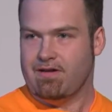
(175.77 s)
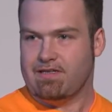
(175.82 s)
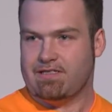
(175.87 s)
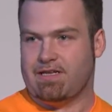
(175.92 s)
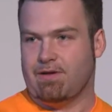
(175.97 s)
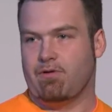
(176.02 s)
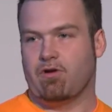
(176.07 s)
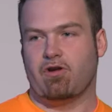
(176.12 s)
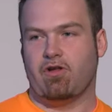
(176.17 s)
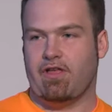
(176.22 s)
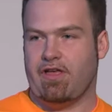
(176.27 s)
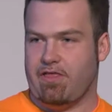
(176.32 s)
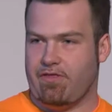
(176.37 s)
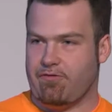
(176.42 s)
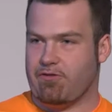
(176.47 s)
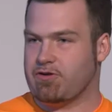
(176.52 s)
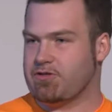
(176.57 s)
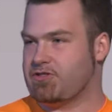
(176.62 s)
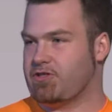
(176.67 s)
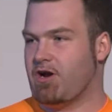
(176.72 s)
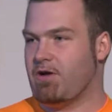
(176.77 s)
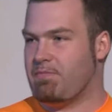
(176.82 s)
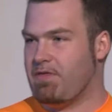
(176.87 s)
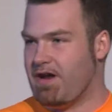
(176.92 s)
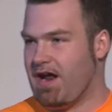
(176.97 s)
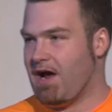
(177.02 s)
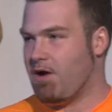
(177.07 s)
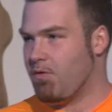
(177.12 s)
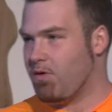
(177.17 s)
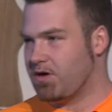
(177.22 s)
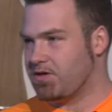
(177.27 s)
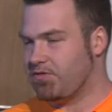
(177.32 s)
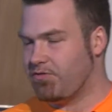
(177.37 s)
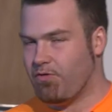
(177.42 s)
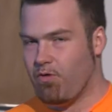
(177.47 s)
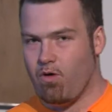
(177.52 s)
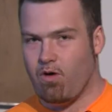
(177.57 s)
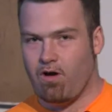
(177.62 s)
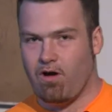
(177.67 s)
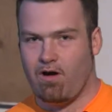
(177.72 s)
Similarly, the first startup that I worked
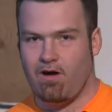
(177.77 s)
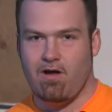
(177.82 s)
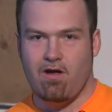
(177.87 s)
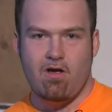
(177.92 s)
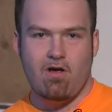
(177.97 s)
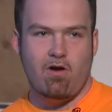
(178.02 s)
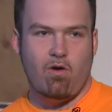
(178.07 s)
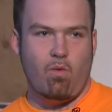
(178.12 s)
for